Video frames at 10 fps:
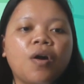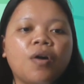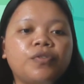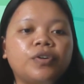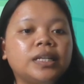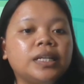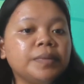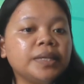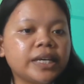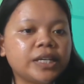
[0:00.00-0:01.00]
For the
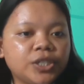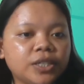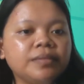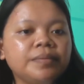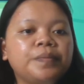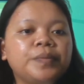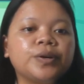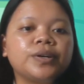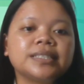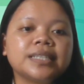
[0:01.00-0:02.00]
limitation,
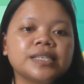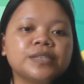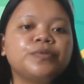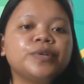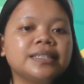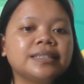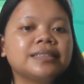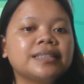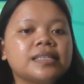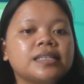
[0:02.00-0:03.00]
prioritize
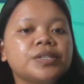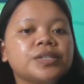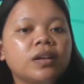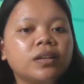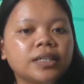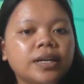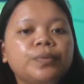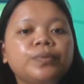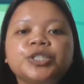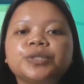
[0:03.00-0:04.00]
written test result
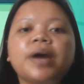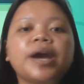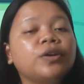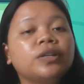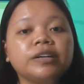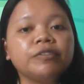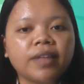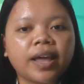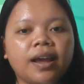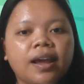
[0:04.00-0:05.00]
which might not
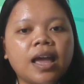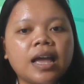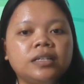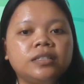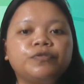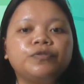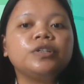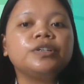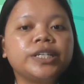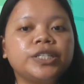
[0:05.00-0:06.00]
reflect the
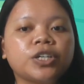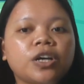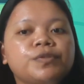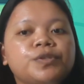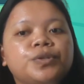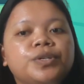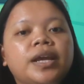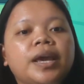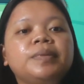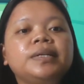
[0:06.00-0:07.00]
full range of
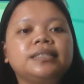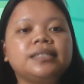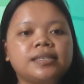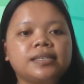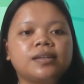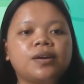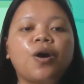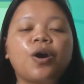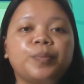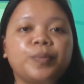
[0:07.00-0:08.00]
student abilities
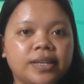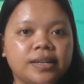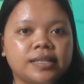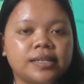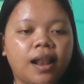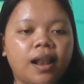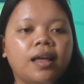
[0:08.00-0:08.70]
or potential.